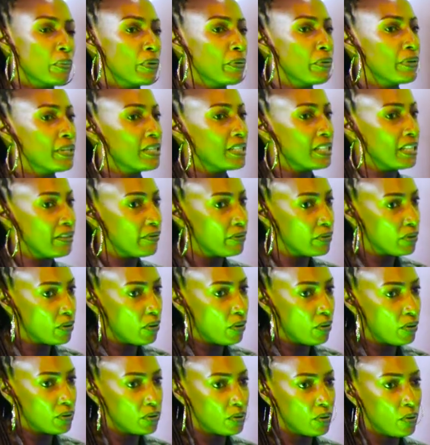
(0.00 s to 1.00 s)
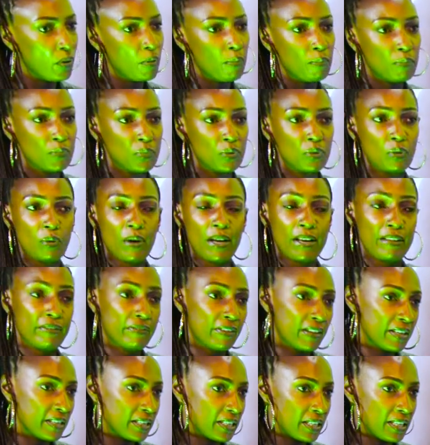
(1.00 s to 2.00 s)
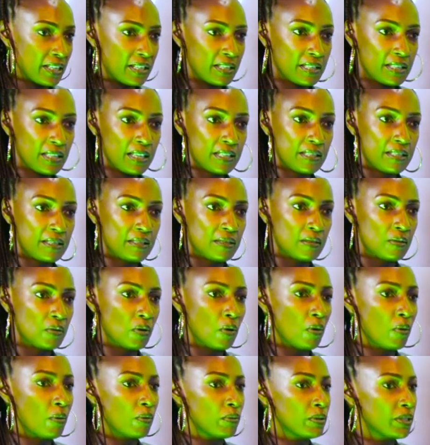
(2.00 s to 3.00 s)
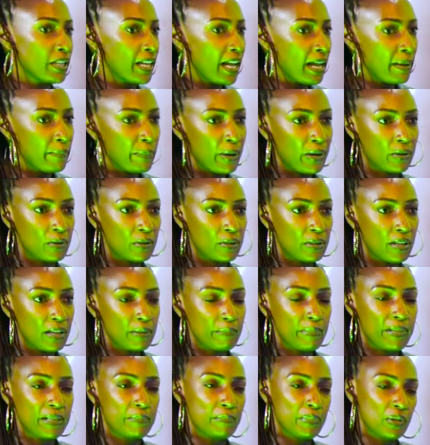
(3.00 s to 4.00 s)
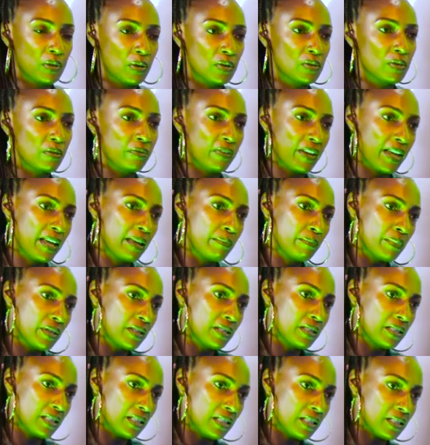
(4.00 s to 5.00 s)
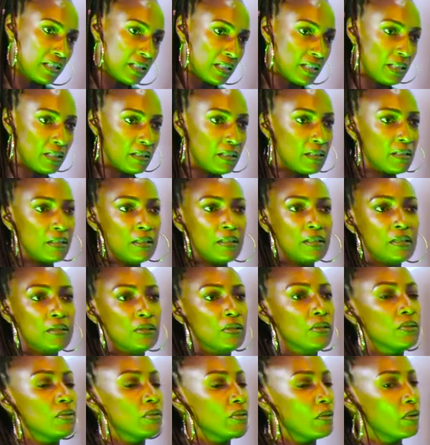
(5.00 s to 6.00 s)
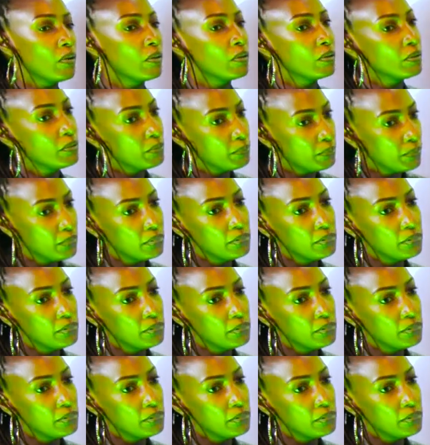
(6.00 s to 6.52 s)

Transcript: We received your whatever it is, that your tape and all that, but because of A, B, C, D, you know.